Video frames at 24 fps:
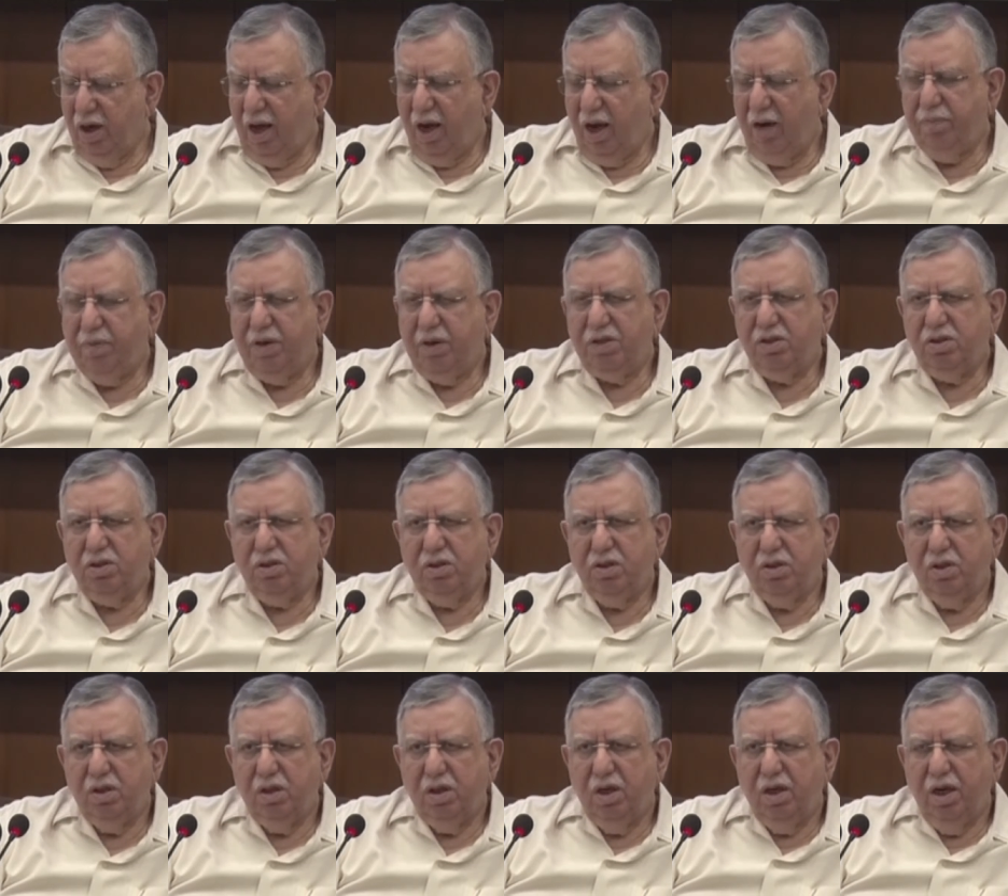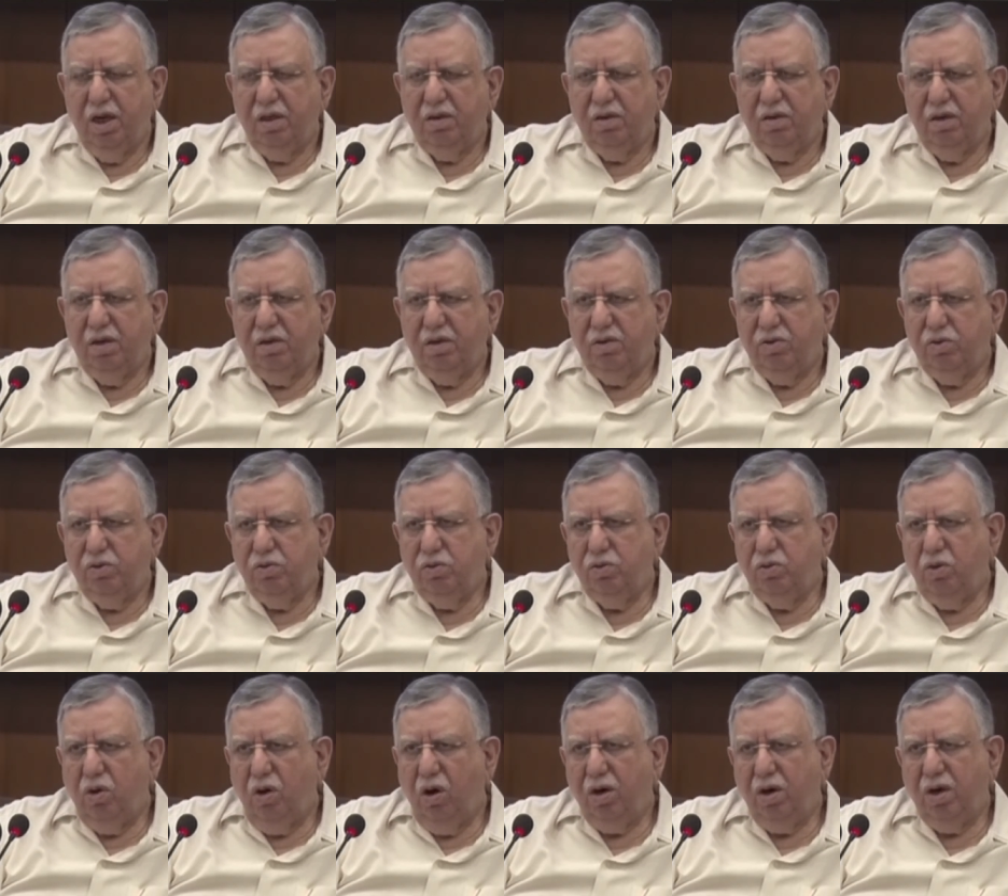help us uh,
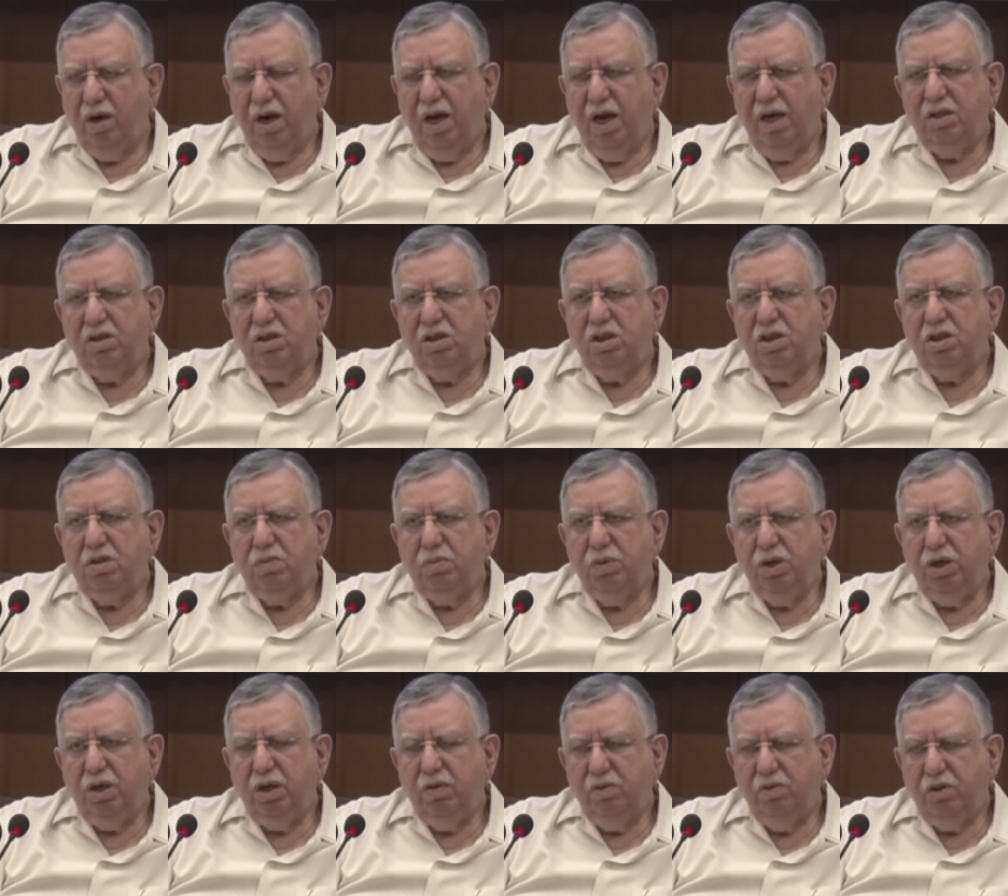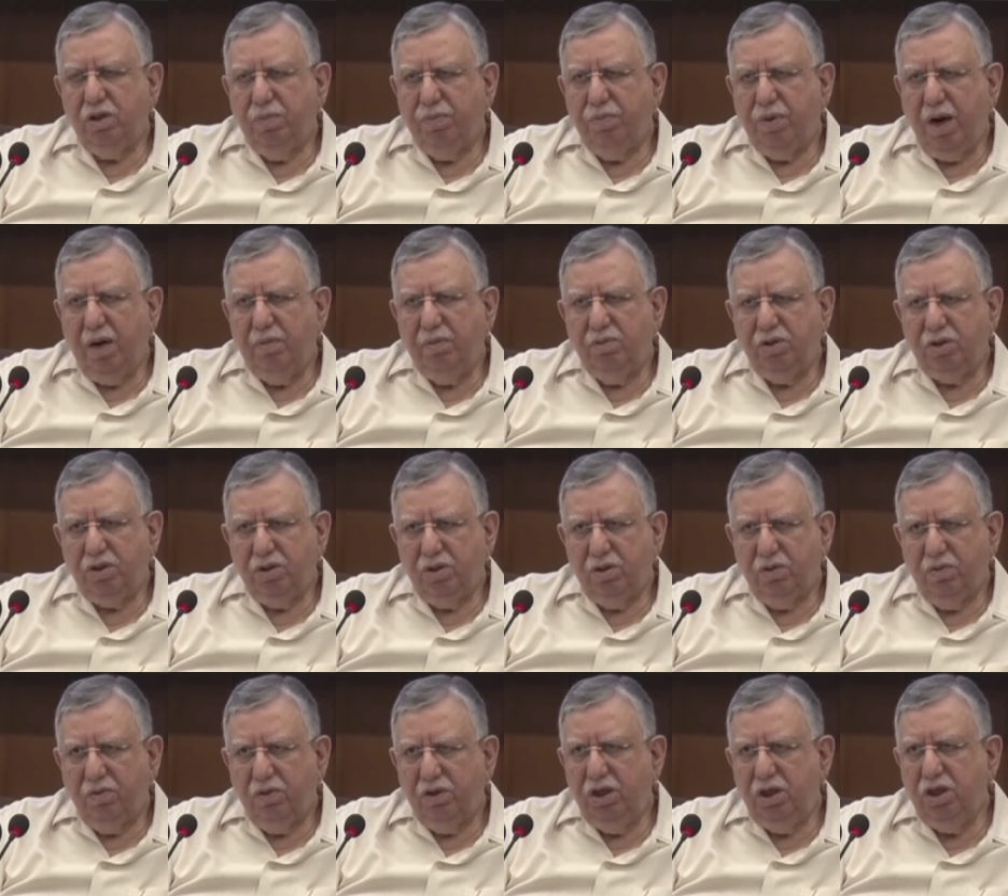to organize these meetings with the Prime
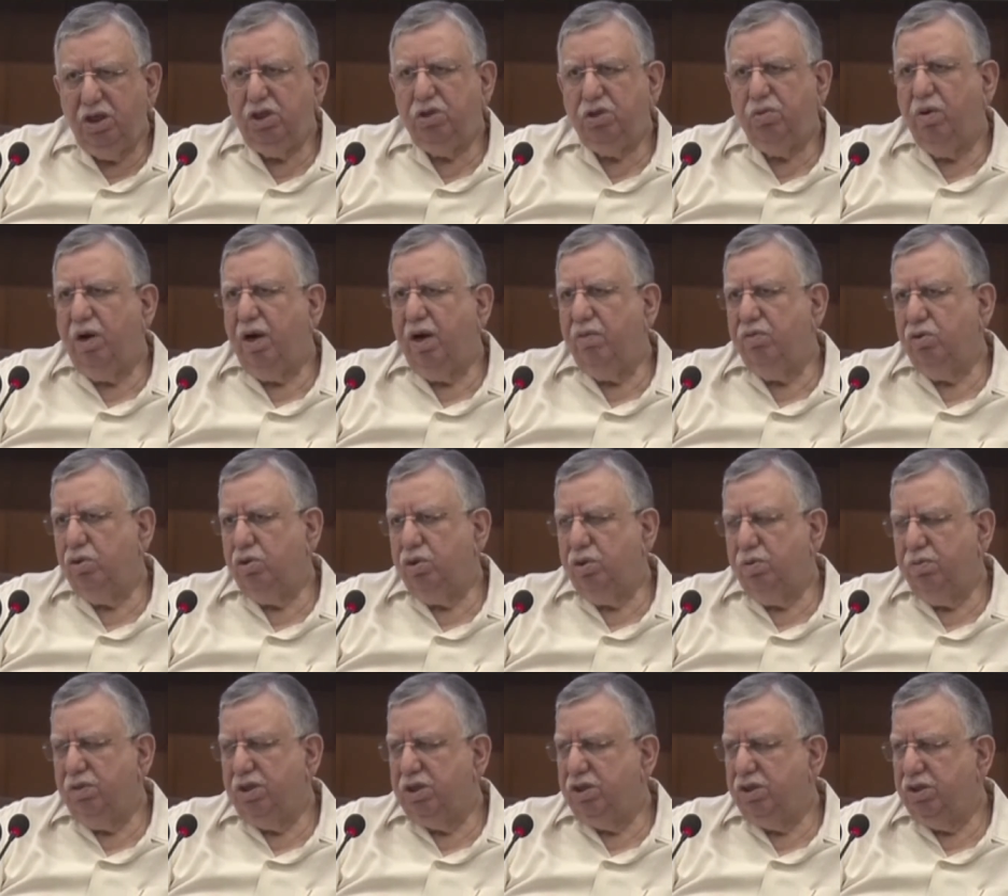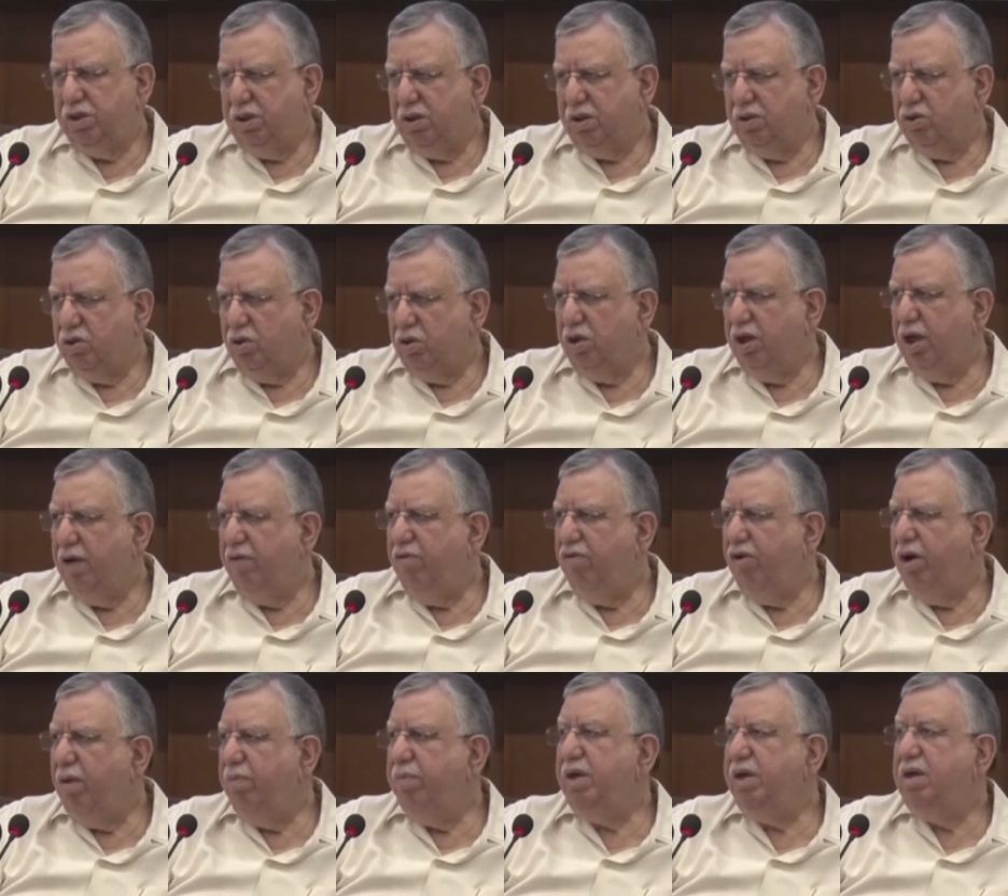Minister, each one of those ministries. So there
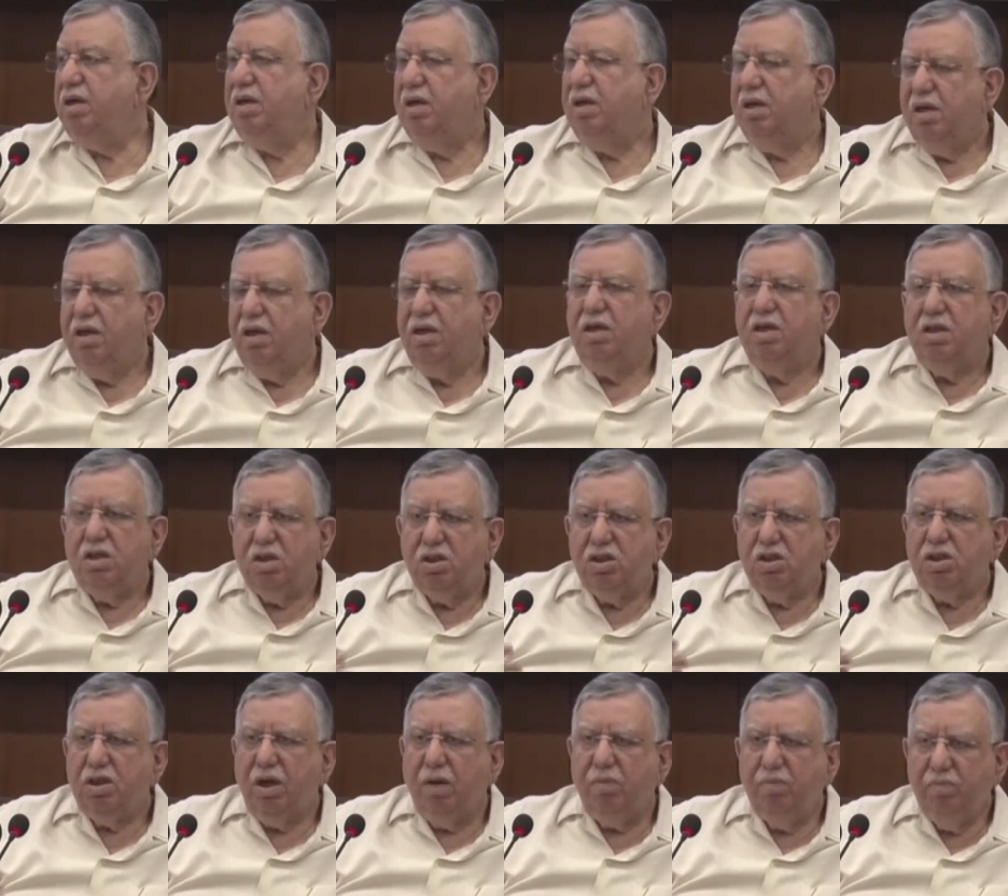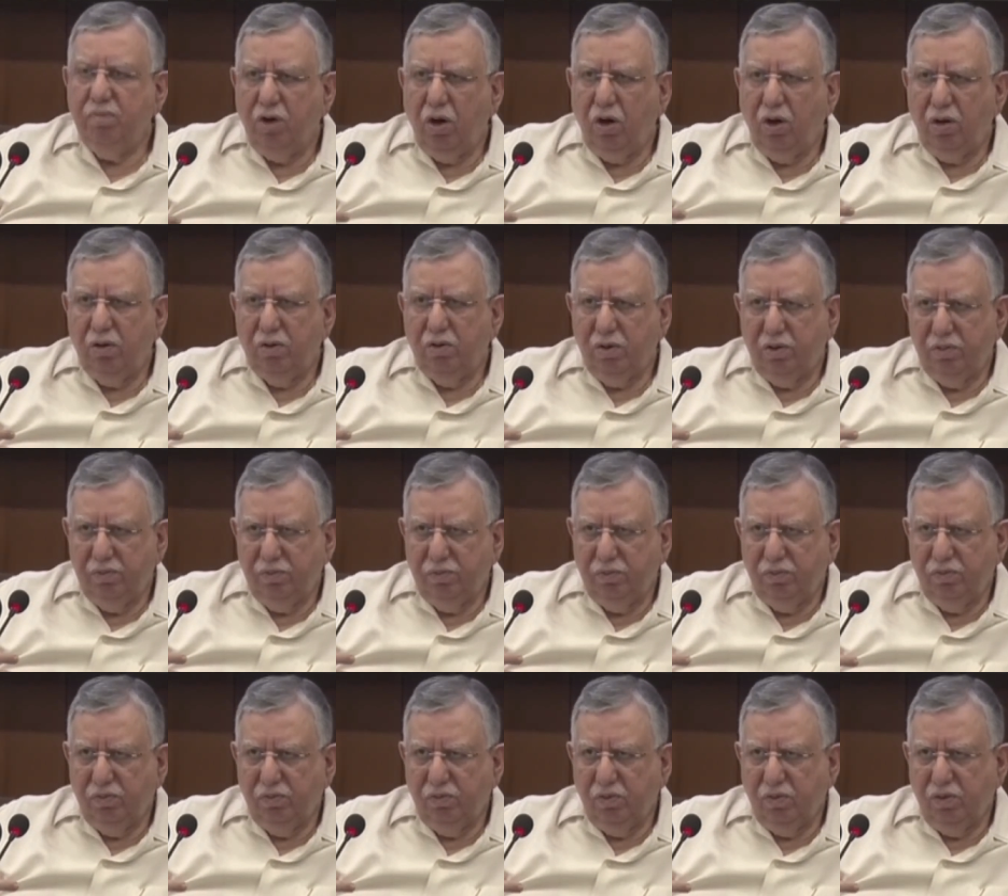will be some
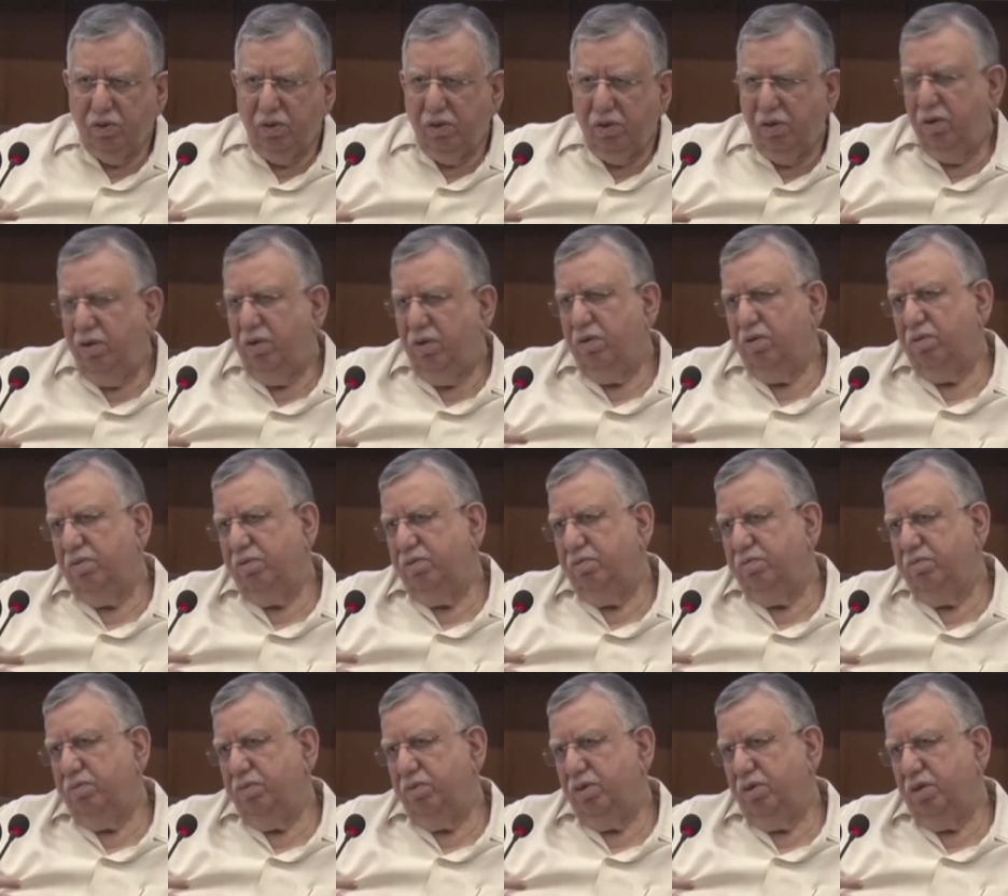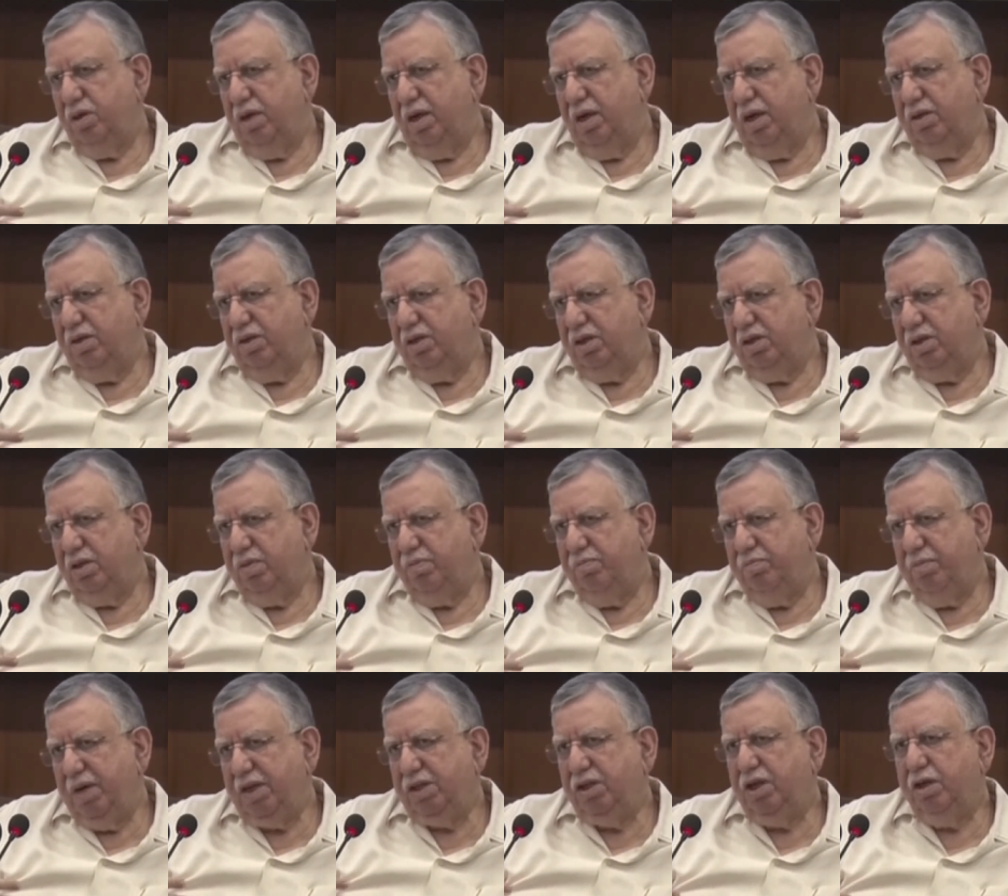uh, you know, uh, there's a
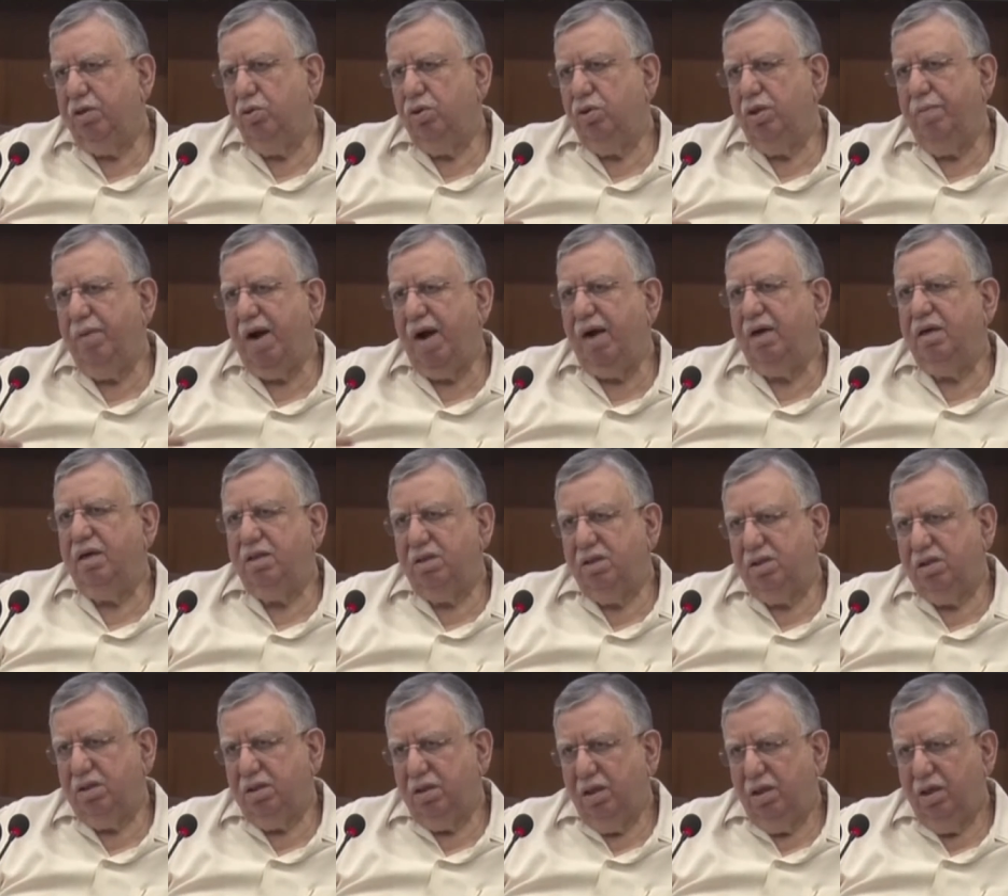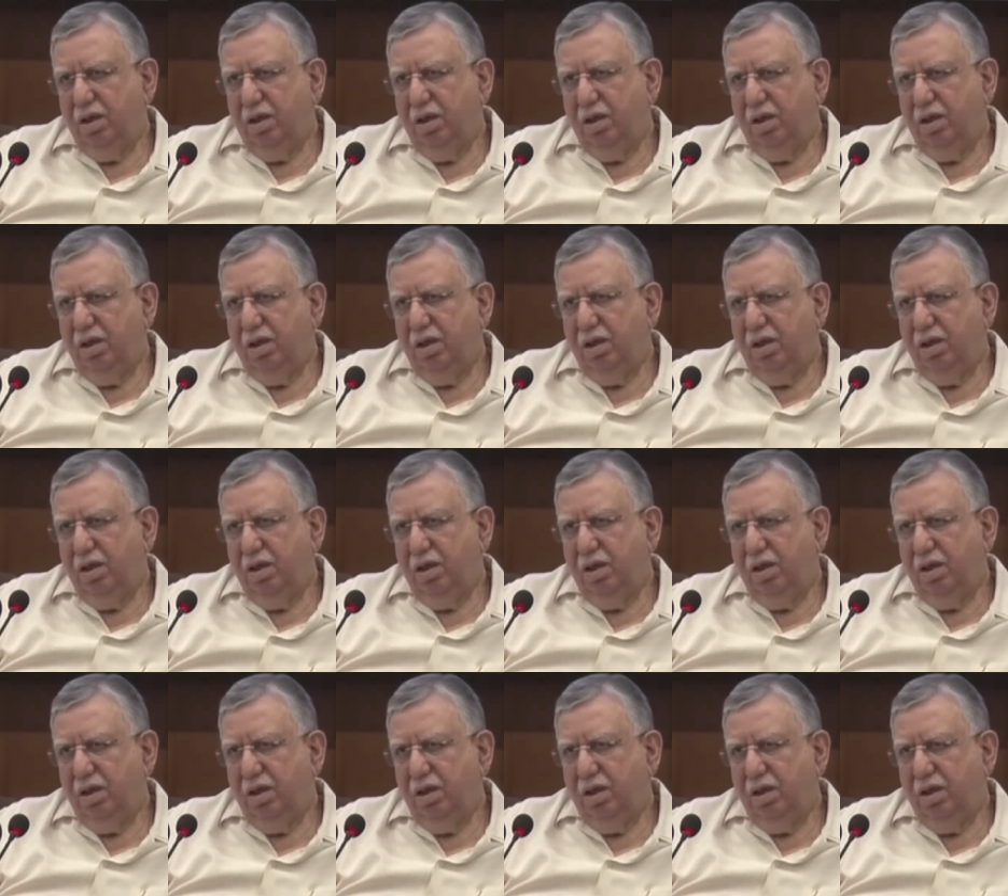method to the madness.